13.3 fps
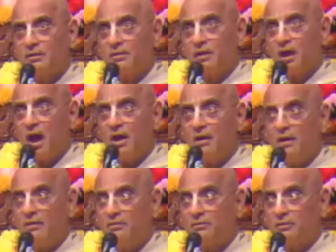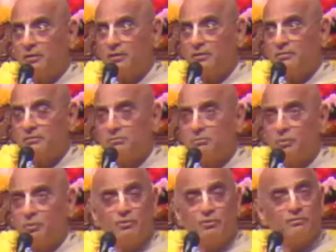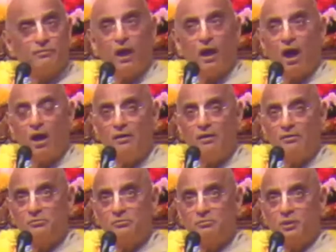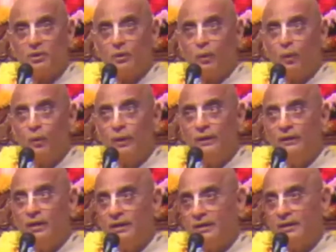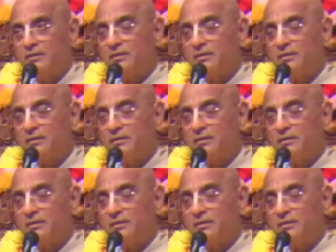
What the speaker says: eyes are beautiful eyes, but glowing like